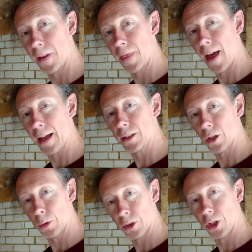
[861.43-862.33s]
fit that.
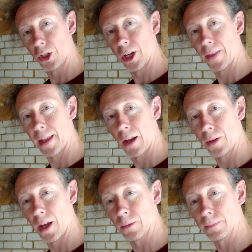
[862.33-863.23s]
So I'm just going to check that out
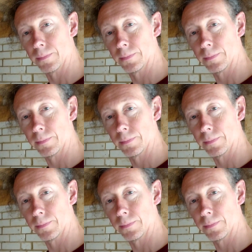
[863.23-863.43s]
now.